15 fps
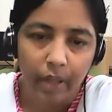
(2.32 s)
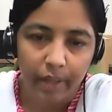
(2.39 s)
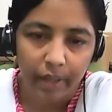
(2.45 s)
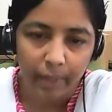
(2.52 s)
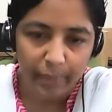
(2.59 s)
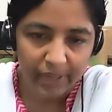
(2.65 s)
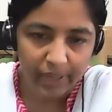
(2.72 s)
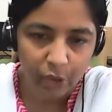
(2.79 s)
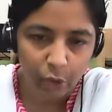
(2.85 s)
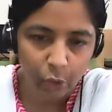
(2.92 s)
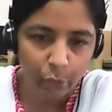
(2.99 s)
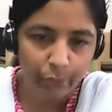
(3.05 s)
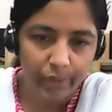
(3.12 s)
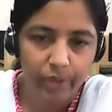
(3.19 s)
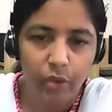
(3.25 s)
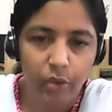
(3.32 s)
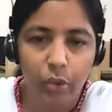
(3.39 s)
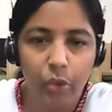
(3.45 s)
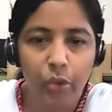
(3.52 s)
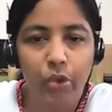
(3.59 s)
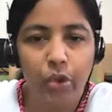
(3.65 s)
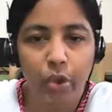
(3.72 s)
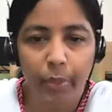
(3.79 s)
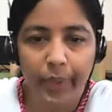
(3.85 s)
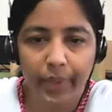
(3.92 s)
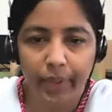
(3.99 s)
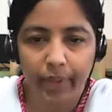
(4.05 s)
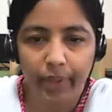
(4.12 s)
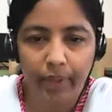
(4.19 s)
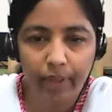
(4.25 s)
Namaste students, Kushra
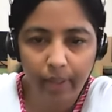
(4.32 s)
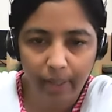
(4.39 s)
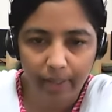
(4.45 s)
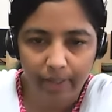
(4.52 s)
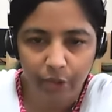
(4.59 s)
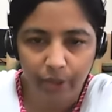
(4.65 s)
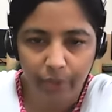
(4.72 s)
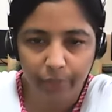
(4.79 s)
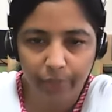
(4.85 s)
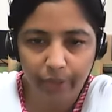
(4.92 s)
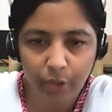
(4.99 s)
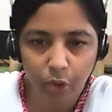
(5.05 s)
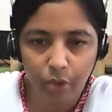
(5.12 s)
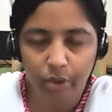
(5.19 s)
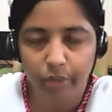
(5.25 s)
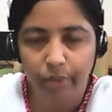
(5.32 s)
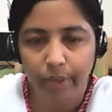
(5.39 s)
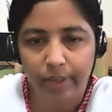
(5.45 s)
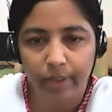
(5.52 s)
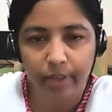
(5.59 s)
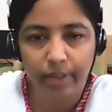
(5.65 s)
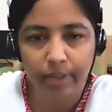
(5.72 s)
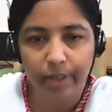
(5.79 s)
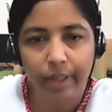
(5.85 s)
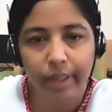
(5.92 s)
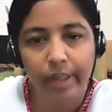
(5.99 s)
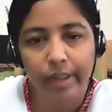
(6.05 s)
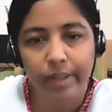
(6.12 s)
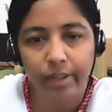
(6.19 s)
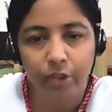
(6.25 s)
Vidya, I, JV and Dr. Y.
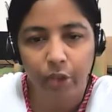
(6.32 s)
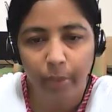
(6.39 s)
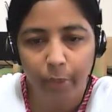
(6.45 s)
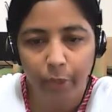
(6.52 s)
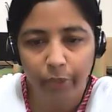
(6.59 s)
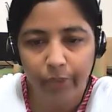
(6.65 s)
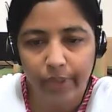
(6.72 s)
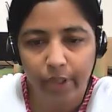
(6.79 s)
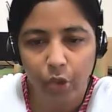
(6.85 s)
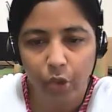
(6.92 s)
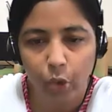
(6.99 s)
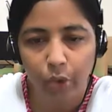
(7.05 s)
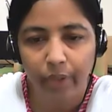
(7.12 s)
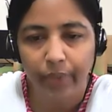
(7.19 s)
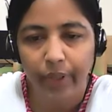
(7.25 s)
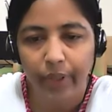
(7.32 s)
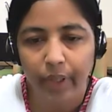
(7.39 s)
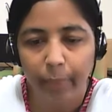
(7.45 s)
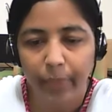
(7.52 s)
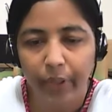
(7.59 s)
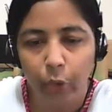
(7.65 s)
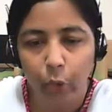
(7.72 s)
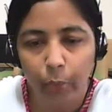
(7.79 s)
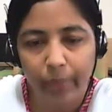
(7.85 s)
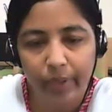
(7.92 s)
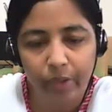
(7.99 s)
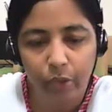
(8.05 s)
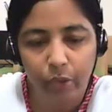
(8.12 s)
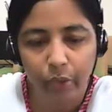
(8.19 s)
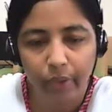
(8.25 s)
Chandrakala, Assistant Professor Jyoti Vidyapeeth,
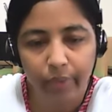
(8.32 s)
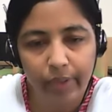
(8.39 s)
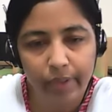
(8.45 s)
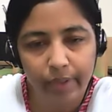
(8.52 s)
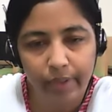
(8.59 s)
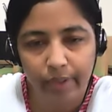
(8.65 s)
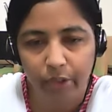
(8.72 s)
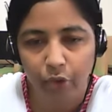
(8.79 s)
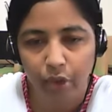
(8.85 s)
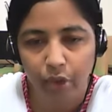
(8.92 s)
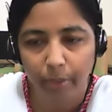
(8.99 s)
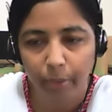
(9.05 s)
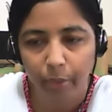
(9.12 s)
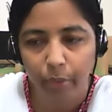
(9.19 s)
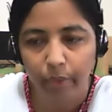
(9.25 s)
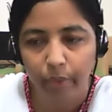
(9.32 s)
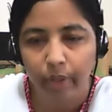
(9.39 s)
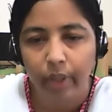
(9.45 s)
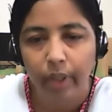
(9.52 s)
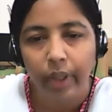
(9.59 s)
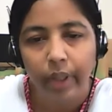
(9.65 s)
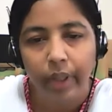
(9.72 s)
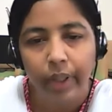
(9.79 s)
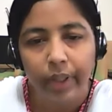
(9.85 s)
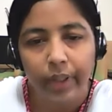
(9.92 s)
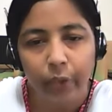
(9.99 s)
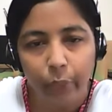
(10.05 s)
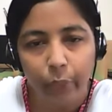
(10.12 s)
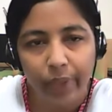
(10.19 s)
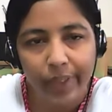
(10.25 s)
Women's University, Jaipur. In
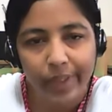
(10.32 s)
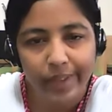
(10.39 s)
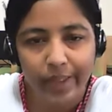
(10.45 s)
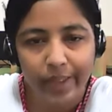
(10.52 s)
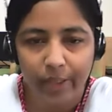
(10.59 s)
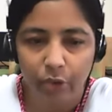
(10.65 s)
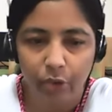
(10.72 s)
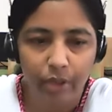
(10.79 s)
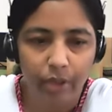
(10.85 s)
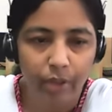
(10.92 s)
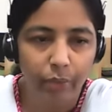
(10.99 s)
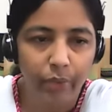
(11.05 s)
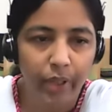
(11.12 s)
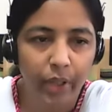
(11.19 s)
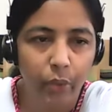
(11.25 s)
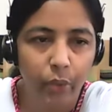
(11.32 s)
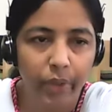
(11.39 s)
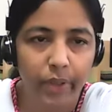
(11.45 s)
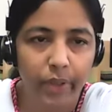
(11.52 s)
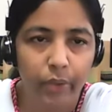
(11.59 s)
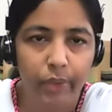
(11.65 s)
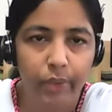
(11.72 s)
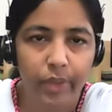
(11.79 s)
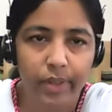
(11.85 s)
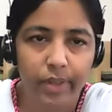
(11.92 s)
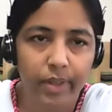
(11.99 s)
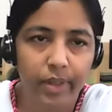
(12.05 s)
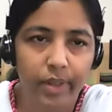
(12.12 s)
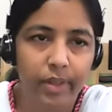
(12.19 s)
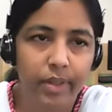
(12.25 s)
today's session, we are going to
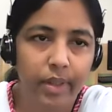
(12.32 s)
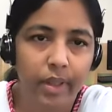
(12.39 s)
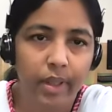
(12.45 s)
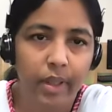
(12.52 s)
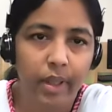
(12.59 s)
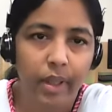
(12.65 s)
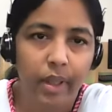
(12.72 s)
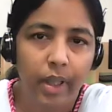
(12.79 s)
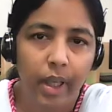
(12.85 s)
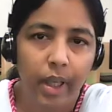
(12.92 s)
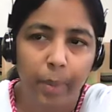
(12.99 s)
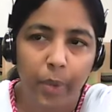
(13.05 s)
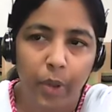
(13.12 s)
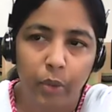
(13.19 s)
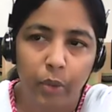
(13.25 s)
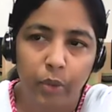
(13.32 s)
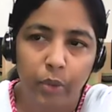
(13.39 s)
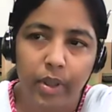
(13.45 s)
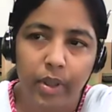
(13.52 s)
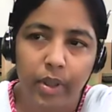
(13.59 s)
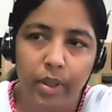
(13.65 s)
discuss about the